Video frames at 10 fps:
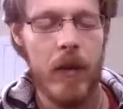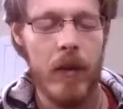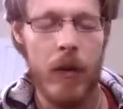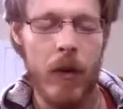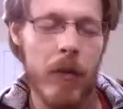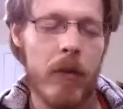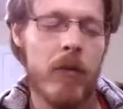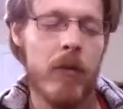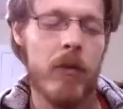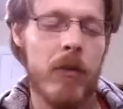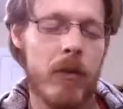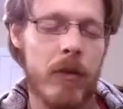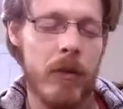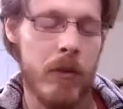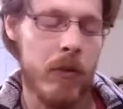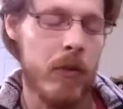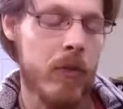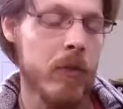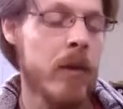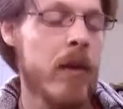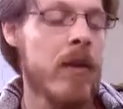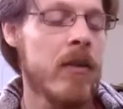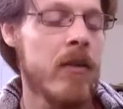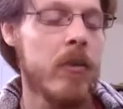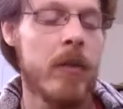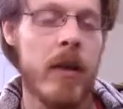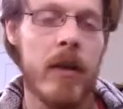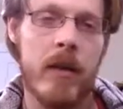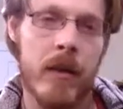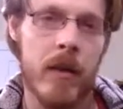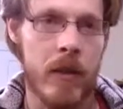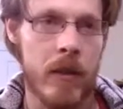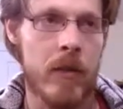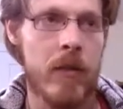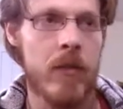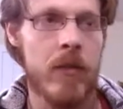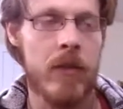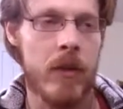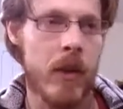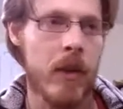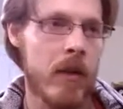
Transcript: all the circles we spin instead.